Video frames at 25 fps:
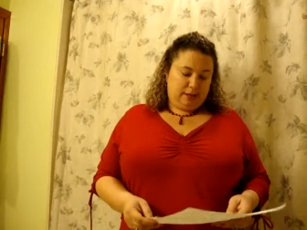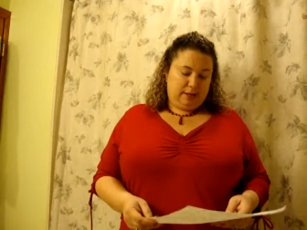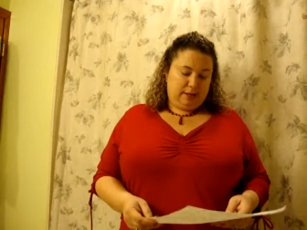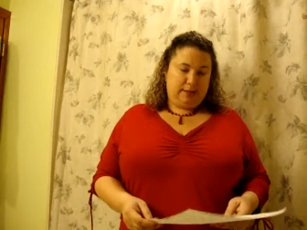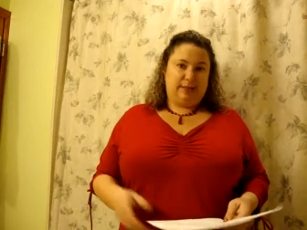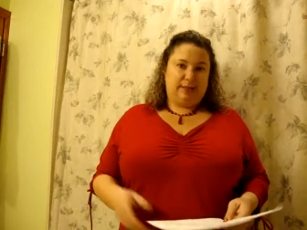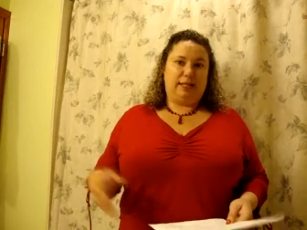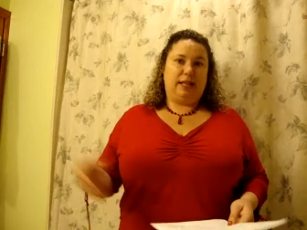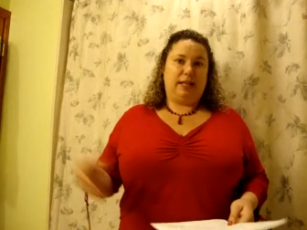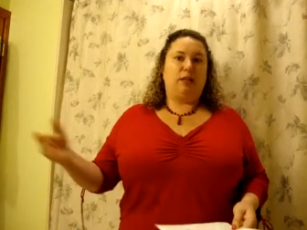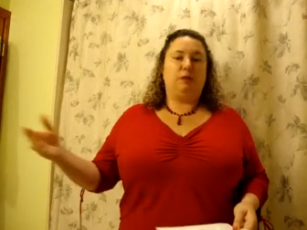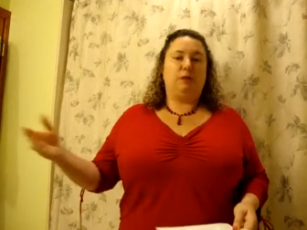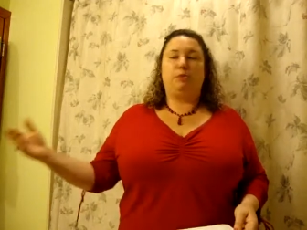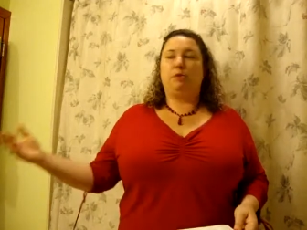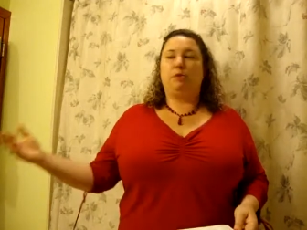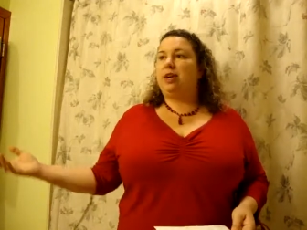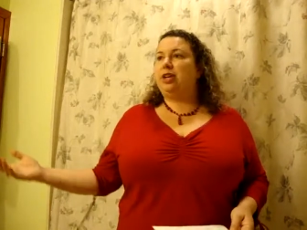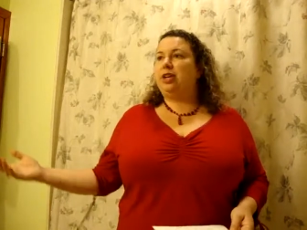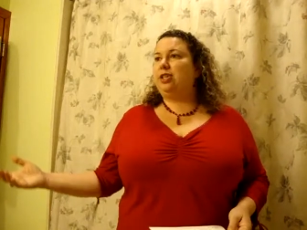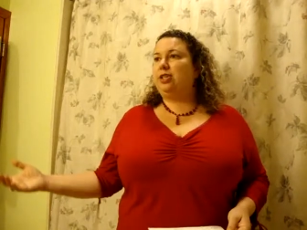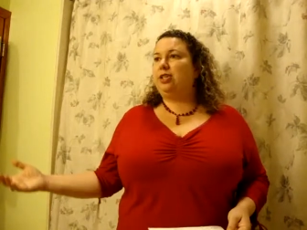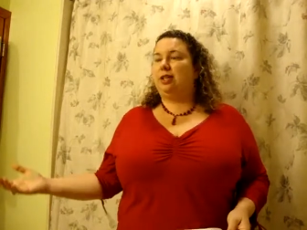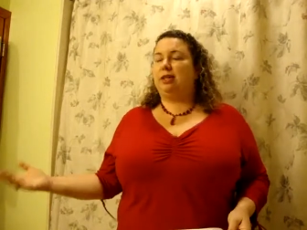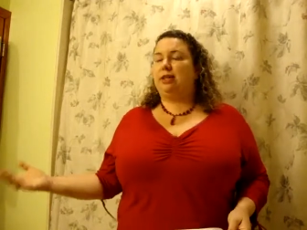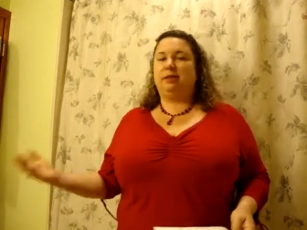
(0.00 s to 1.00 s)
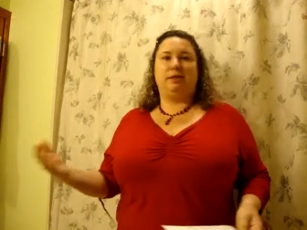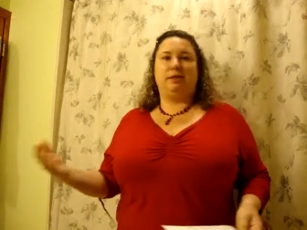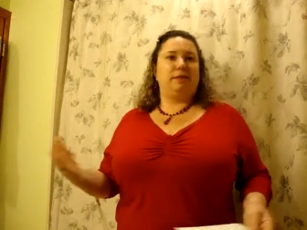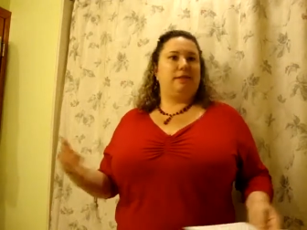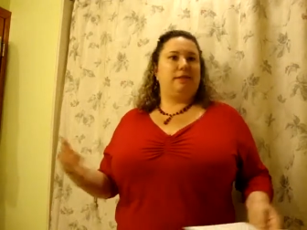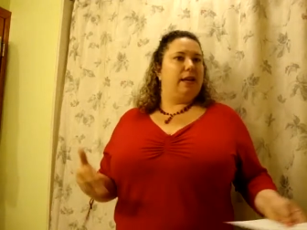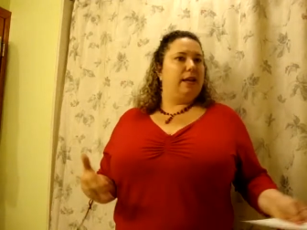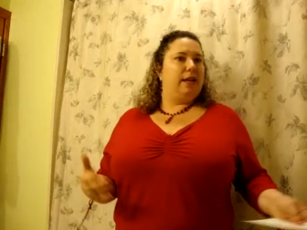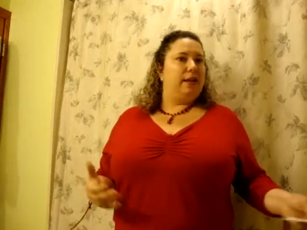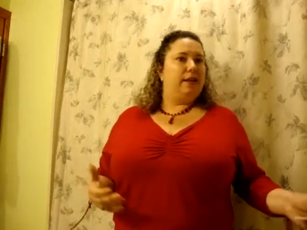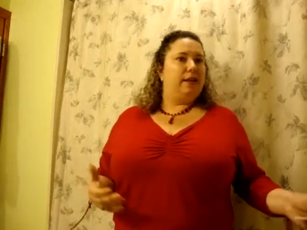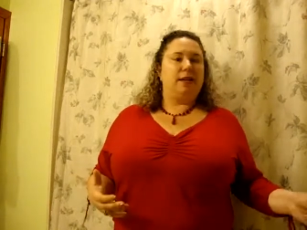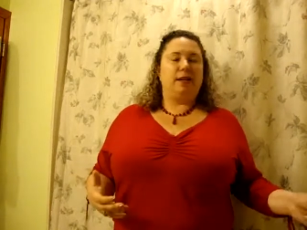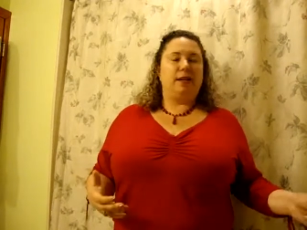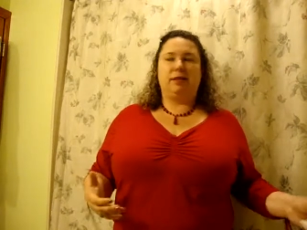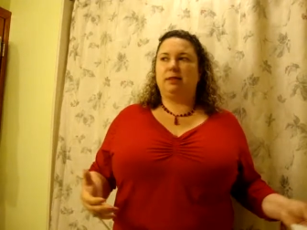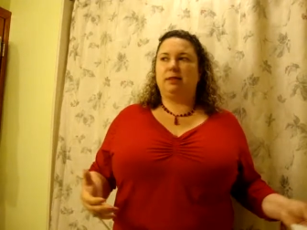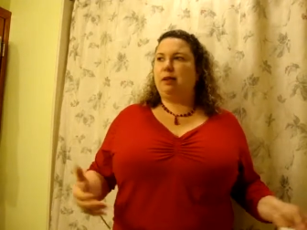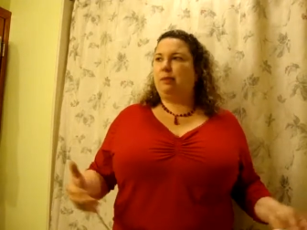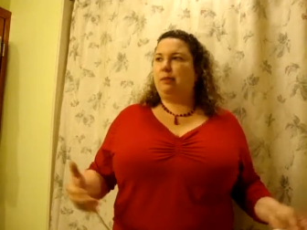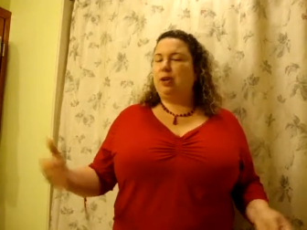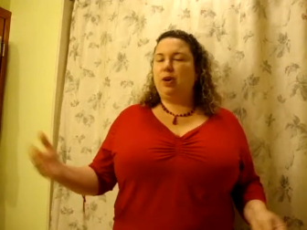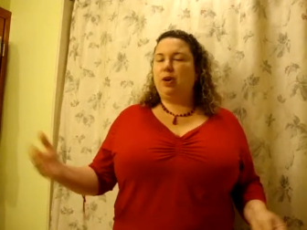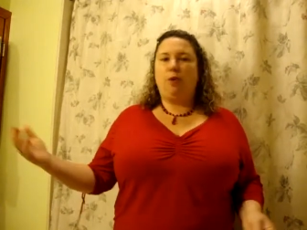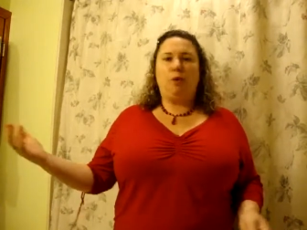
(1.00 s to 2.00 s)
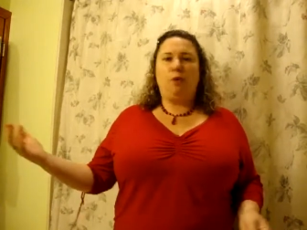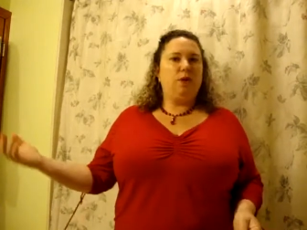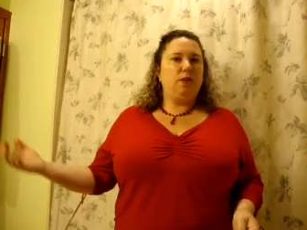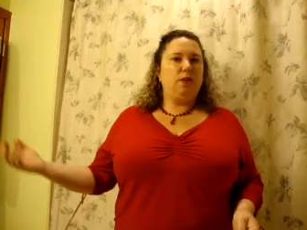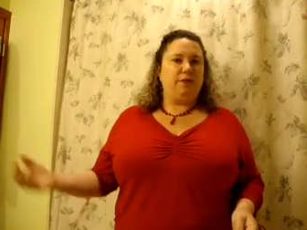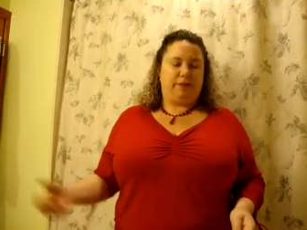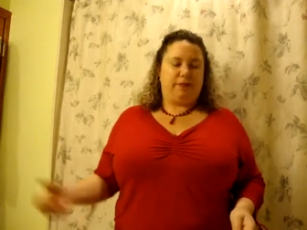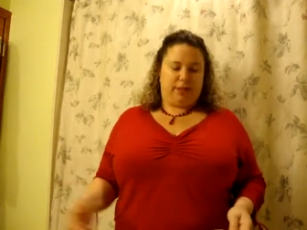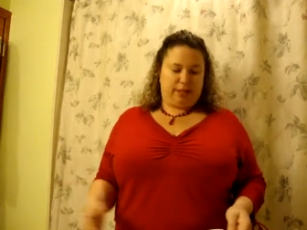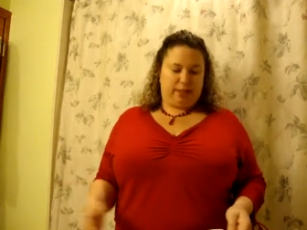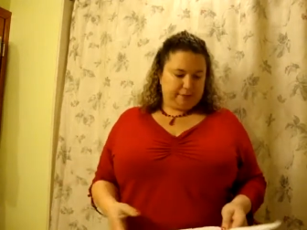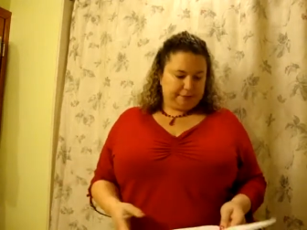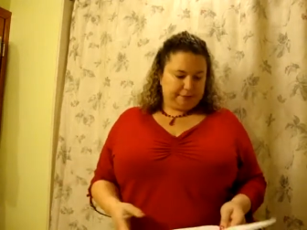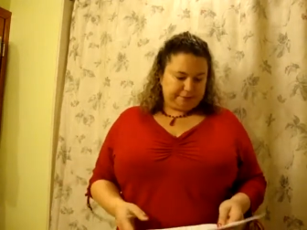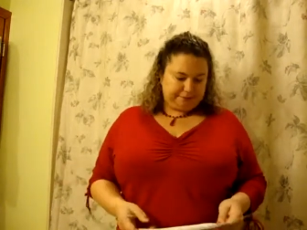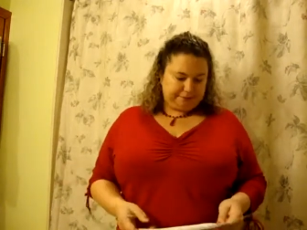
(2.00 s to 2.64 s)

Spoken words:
Celebration, sadness, I mean, all of it.